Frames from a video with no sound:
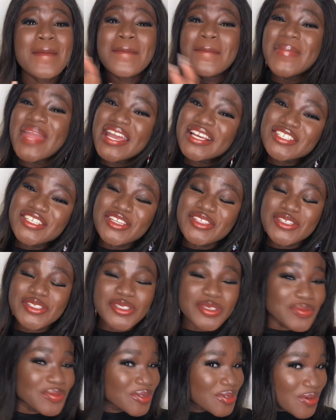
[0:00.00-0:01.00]
Make sure to
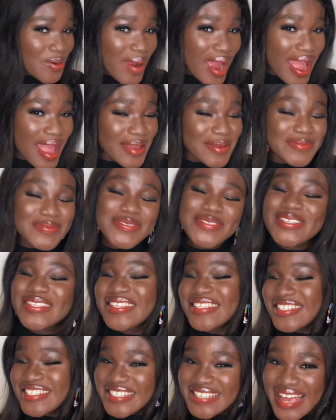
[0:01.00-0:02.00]
subscribe to
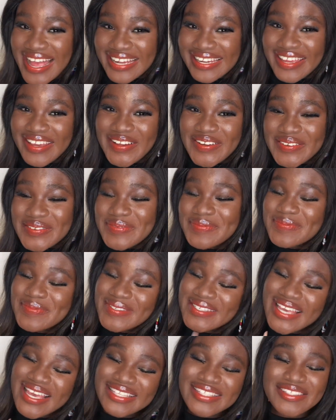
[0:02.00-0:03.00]
this channel,
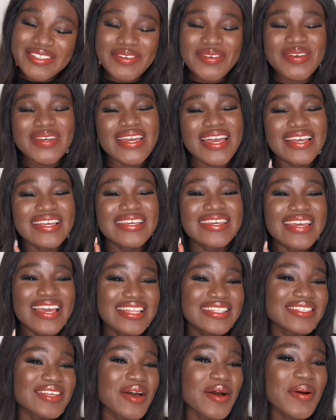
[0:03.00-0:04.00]
yes, so you can
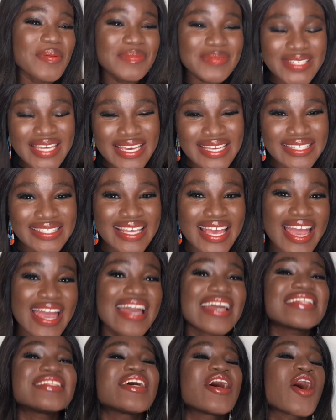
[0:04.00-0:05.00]
get
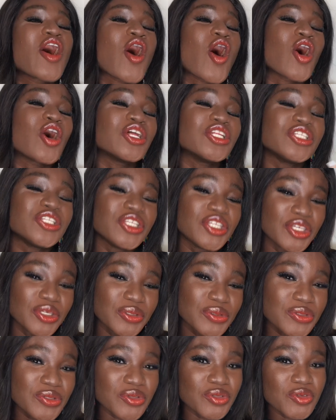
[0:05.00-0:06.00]
updated on
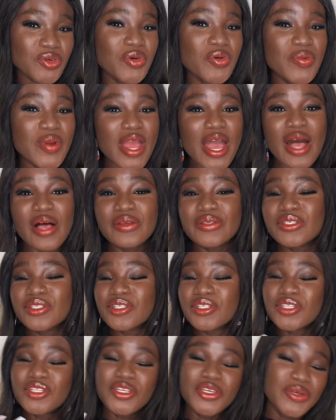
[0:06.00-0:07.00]
new
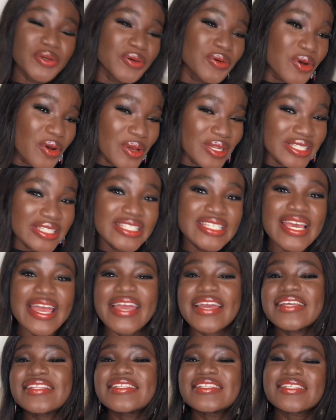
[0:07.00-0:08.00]
tutorials, new
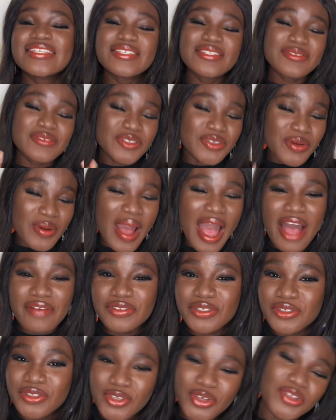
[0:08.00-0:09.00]
content. You
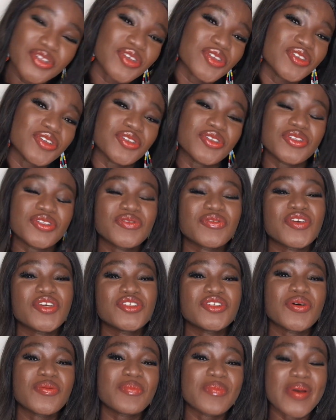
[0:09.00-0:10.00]
have to turn on your
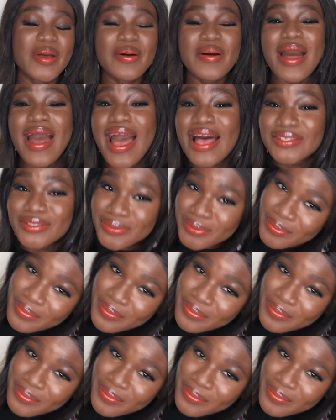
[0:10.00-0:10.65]
notification bell as